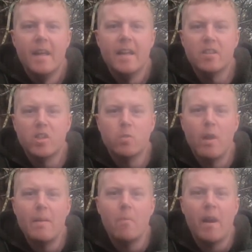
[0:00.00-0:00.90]
It's a
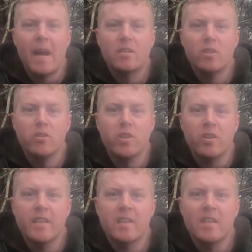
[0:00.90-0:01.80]
swim where I had good
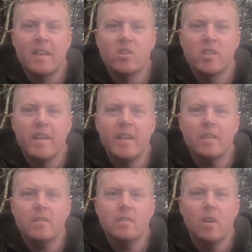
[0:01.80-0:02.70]
success last year.
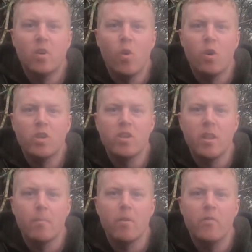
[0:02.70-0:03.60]
I caught a good
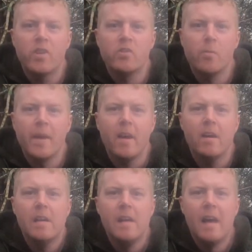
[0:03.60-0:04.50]
number of fish from here,
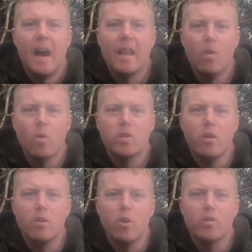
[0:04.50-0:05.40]
and I
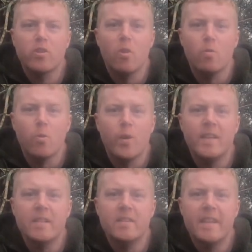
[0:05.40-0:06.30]
also lost a
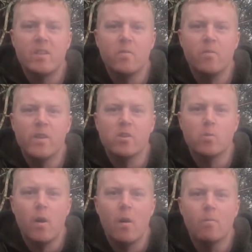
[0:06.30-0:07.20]
really decent fish as
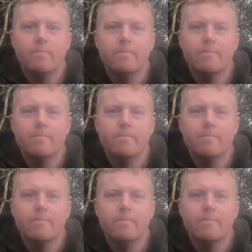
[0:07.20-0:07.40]
well.